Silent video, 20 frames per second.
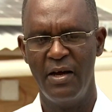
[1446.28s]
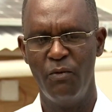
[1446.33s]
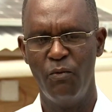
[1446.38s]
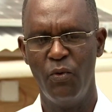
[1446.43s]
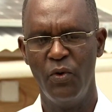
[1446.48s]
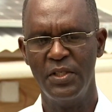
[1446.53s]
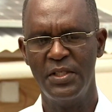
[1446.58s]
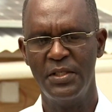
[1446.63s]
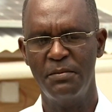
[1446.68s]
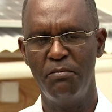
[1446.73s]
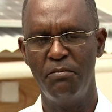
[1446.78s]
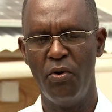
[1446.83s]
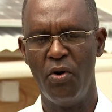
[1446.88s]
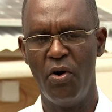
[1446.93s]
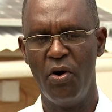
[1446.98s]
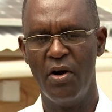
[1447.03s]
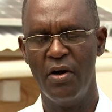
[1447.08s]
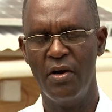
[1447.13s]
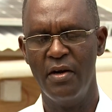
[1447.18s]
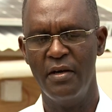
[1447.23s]
was
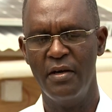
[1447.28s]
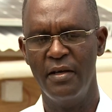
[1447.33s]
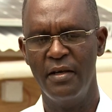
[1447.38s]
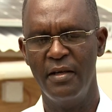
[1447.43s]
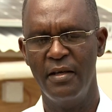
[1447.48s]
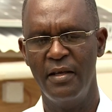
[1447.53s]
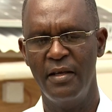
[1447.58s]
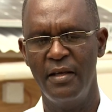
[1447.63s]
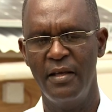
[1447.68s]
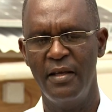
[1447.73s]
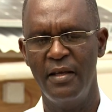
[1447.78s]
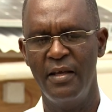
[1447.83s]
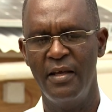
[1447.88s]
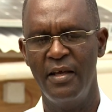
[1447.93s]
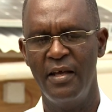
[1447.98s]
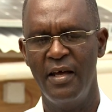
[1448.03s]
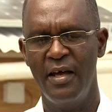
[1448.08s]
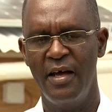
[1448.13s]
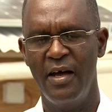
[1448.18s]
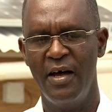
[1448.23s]
born
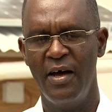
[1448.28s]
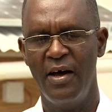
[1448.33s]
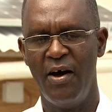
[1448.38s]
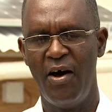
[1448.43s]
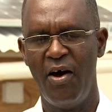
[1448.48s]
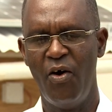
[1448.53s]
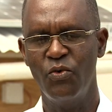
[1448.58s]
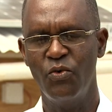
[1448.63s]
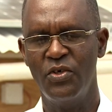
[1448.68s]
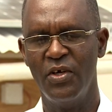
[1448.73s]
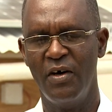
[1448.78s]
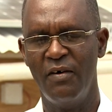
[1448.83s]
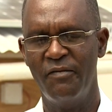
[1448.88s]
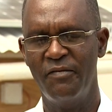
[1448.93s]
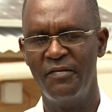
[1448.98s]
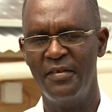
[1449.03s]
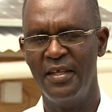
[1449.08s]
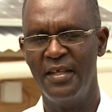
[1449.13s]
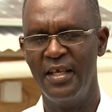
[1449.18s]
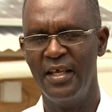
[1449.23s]
out
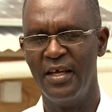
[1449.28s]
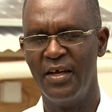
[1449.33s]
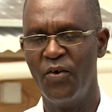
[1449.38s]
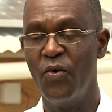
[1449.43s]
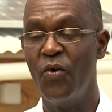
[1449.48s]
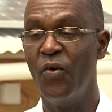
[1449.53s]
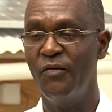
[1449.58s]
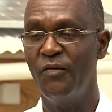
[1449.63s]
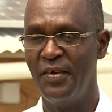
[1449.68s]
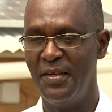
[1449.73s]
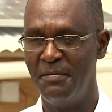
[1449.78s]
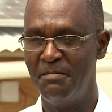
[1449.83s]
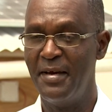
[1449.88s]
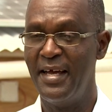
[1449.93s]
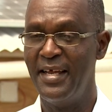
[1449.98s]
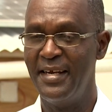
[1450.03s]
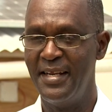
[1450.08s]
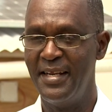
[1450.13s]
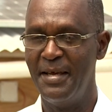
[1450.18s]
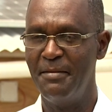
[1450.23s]
of the COVID
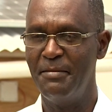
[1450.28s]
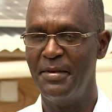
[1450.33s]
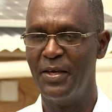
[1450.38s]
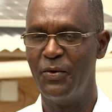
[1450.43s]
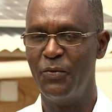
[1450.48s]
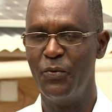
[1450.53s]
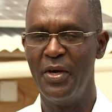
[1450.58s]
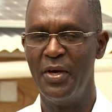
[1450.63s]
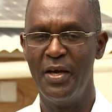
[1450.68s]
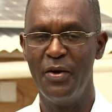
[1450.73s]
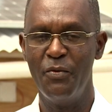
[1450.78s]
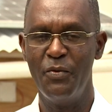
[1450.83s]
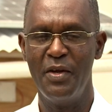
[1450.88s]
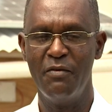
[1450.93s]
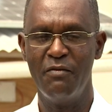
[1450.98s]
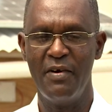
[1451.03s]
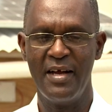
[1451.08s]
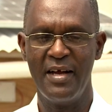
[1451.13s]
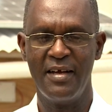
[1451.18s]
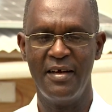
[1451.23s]
pandemic, where we
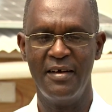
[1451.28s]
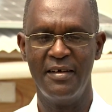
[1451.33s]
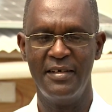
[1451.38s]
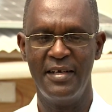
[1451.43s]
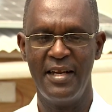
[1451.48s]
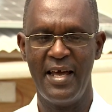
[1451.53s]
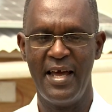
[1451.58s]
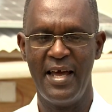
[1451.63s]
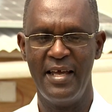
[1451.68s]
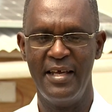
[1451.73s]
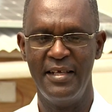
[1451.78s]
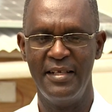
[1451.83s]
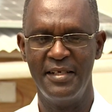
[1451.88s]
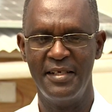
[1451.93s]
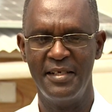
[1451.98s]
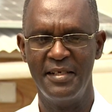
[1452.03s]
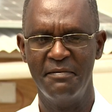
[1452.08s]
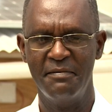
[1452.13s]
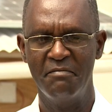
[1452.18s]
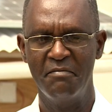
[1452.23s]

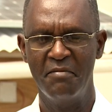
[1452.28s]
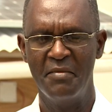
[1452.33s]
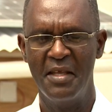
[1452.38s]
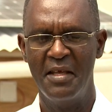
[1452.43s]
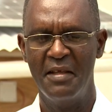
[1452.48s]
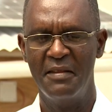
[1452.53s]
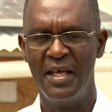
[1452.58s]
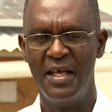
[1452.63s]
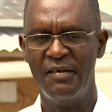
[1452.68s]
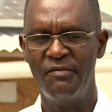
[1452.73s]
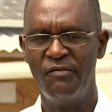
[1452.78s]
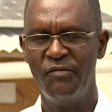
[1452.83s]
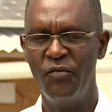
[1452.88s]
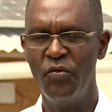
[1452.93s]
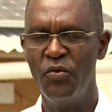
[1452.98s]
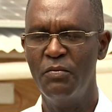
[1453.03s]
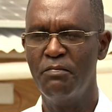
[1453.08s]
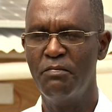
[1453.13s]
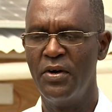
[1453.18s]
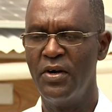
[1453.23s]
recognize that
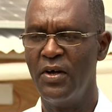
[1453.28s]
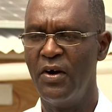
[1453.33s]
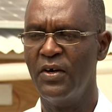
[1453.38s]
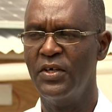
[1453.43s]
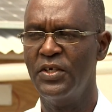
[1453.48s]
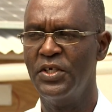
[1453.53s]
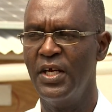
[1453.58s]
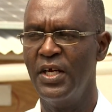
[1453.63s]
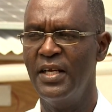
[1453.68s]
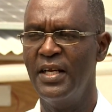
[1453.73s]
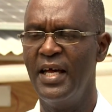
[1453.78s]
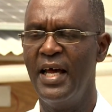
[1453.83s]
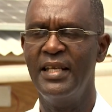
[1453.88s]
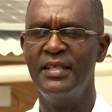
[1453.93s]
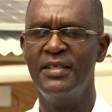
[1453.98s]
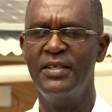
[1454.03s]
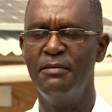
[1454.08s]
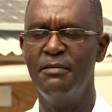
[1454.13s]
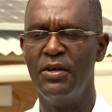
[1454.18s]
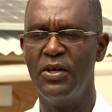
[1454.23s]
food production
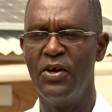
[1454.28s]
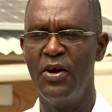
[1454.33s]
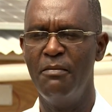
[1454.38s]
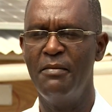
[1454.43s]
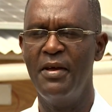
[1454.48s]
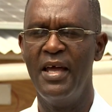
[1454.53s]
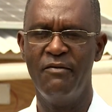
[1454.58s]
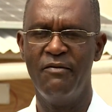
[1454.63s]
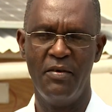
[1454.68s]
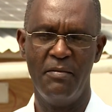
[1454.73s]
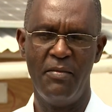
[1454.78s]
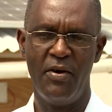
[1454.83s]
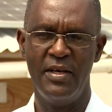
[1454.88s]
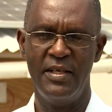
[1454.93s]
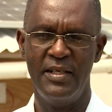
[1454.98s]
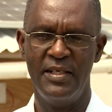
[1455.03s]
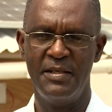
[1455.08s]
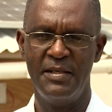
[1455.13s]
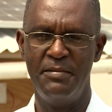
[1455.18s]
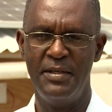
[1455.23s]
has to become
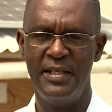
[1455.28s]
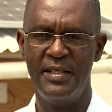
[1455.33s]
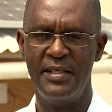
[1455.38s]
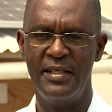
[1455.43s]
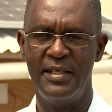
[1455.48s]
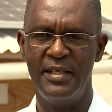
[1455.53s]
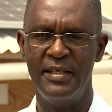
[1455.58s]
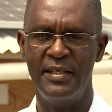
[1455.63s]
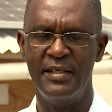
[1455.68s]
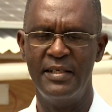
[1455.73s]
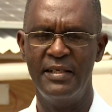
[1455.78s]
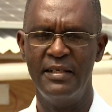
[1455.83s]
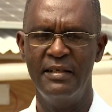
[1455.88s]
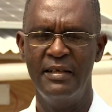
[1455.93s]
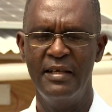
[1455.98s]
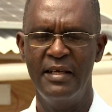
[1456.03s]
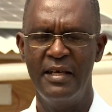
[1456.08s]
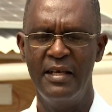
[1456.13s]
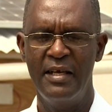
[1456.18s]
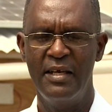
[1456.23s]
everybody's business.
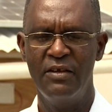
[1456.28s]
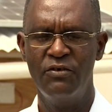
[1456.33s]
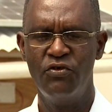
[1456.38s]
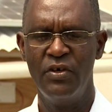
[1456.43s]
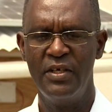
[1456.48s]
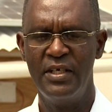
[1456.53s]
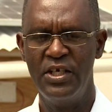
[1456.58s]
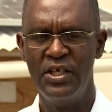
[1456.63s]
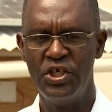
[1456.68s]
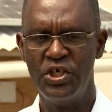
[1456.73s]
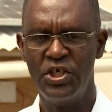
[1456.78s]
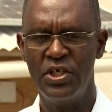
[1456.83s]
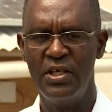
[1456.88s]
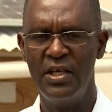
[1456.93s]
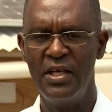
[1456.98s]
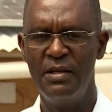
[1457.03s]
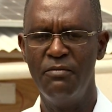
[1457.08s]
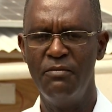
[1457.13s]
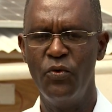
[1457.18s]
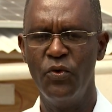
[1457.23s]

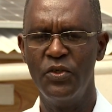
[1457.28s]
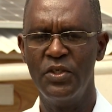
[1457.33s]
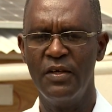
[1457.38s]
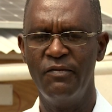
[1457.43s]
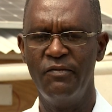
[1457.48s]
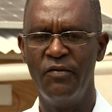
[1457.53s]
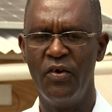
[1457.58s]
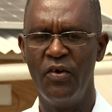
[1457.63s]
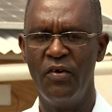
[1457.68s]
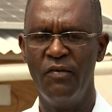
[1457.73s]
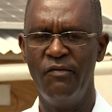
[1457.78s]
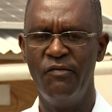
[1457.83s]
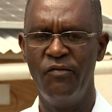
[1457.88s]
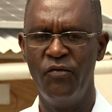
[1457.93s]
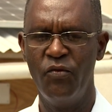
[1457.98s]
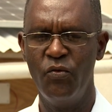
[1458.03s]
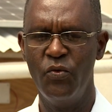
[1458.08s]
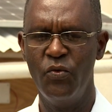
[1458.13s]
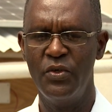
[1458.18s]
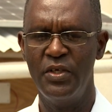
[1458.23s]
Traditionally, most of our
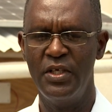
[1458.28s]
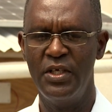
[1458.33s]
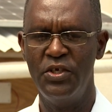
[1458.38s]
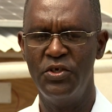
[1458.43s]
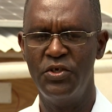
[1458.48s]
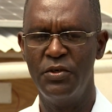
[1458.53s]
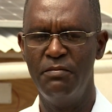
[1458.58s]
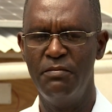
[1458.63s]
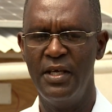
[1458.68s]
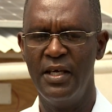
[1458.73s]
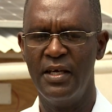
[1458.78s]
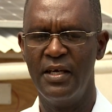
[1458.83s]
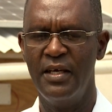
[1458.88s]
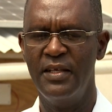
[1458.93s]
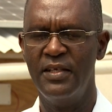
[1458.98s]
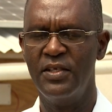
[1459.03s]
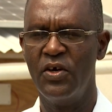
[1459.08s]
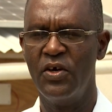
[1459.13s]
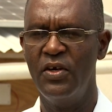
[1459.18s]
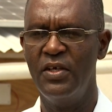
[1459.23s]
food in Jamaica
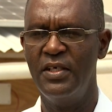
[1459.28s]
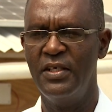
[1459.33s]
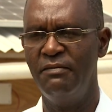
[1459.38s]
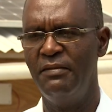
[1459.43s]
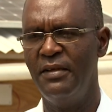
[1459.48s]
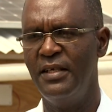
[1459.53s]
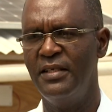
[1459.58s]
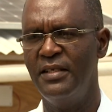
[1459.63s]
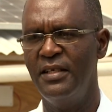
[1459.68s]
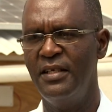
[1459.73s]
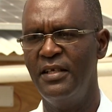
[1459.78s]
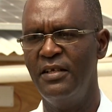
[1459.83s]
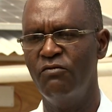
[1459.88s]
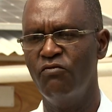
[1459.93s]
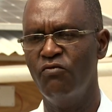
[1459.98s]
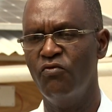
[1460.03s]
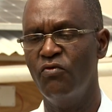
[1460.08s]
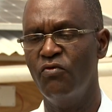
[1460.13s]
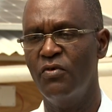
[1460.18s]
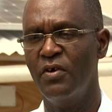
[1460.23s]
is cultivated
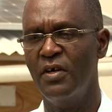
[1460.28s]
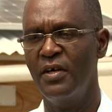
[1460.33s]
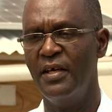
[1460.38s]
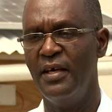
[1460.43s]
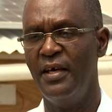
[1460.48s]
in rural